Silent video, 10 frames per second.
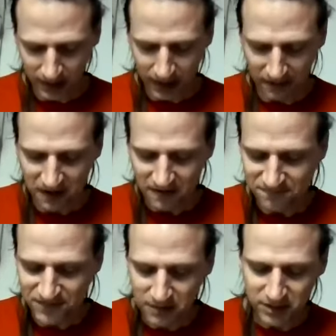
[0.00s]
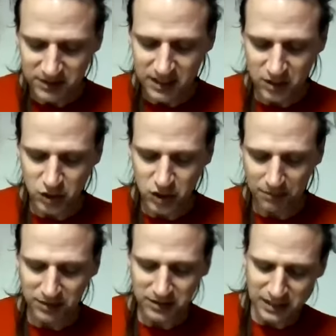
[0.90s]
A
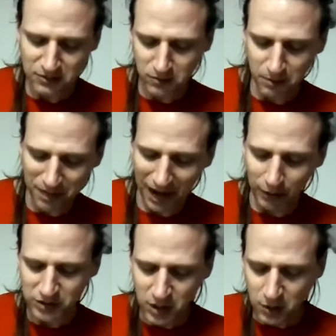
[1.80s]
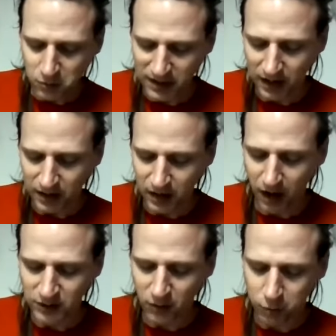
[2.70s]
fibbity-gibberting about with a
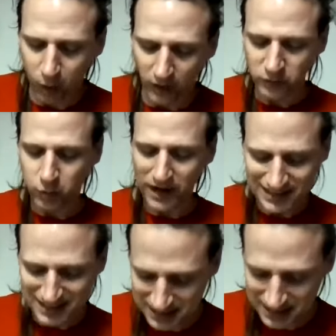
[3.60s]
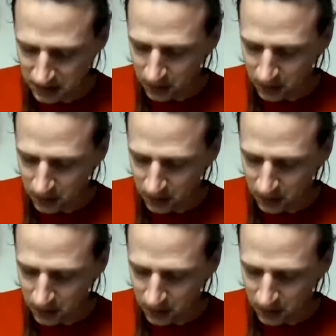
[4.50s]
lot of want-wits,